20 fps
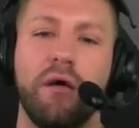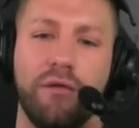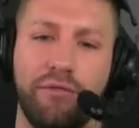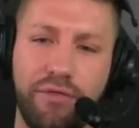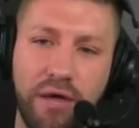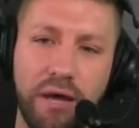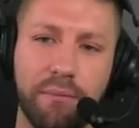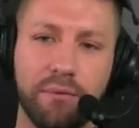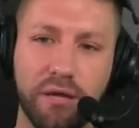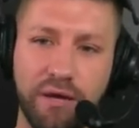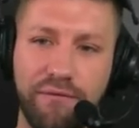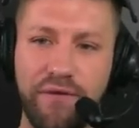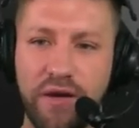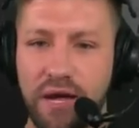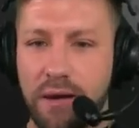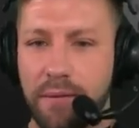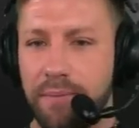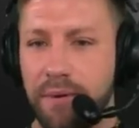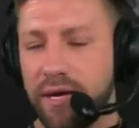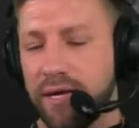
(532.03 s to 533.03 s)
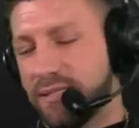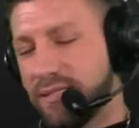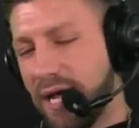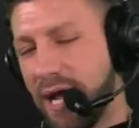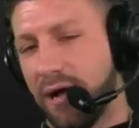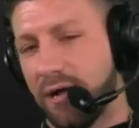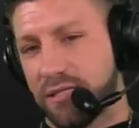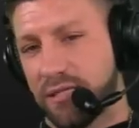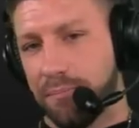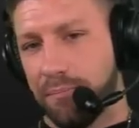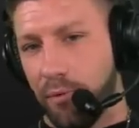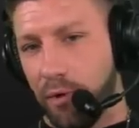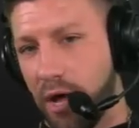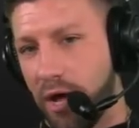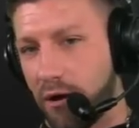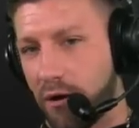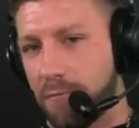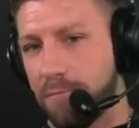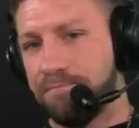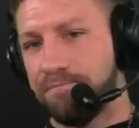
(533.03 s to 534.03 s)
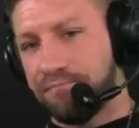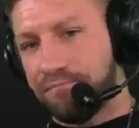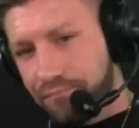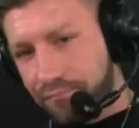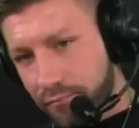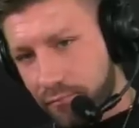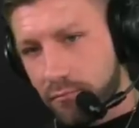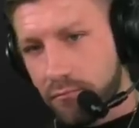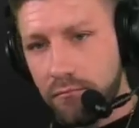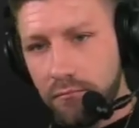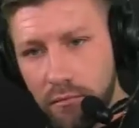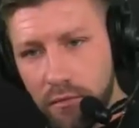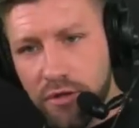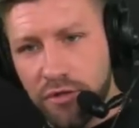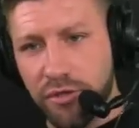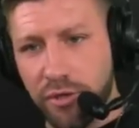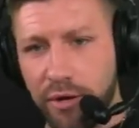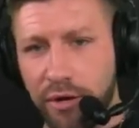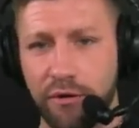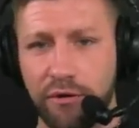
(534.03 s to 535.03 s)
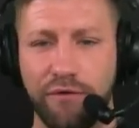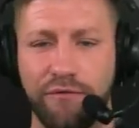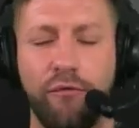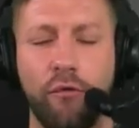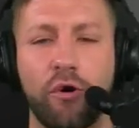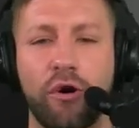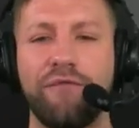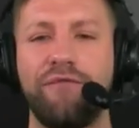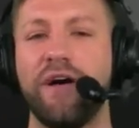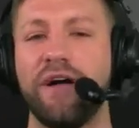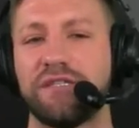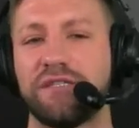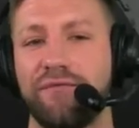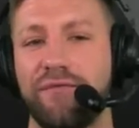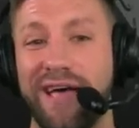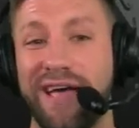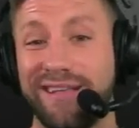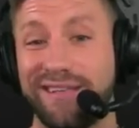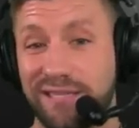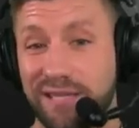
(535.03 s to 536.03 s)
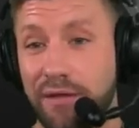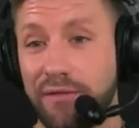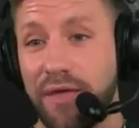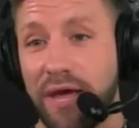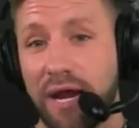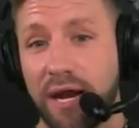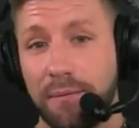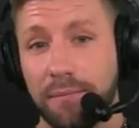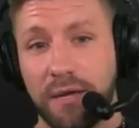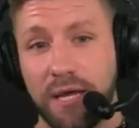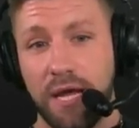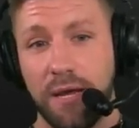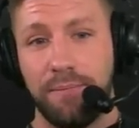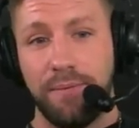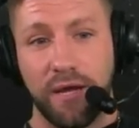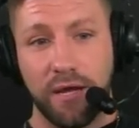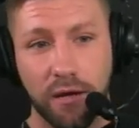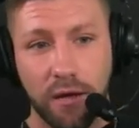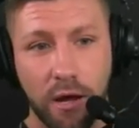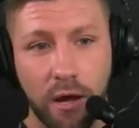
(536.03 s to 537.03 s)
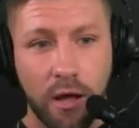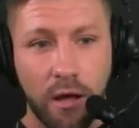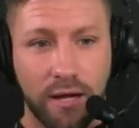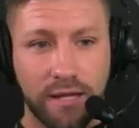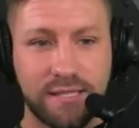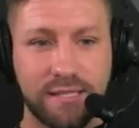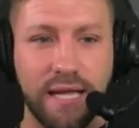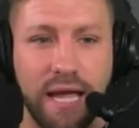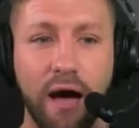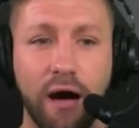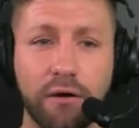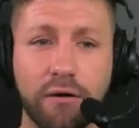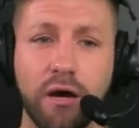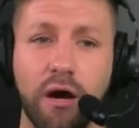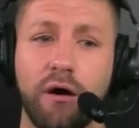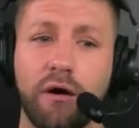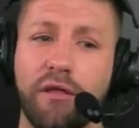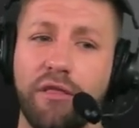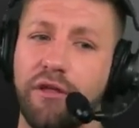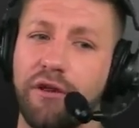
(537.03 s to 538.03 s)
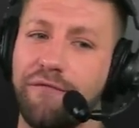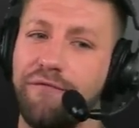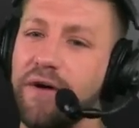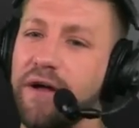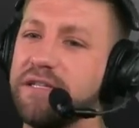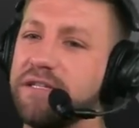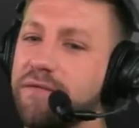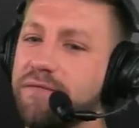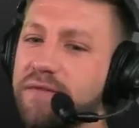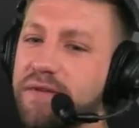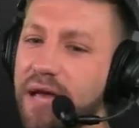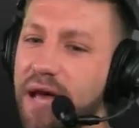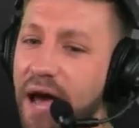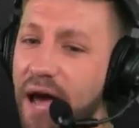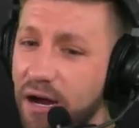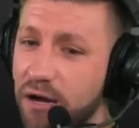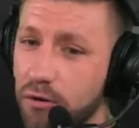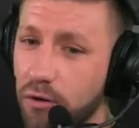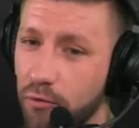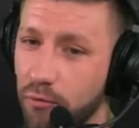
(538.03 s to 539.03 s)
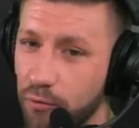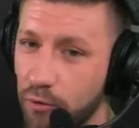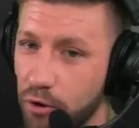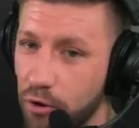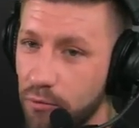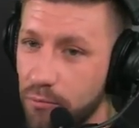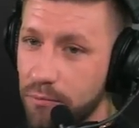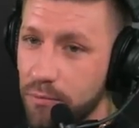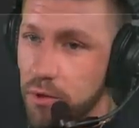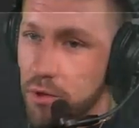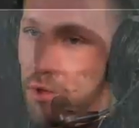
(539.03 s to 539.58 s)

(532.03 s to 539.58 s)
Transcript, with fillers: they believe he can be a talented player. So here are the 4 defensive ends that I'm keeping. Let's now go to the defensive tackle room,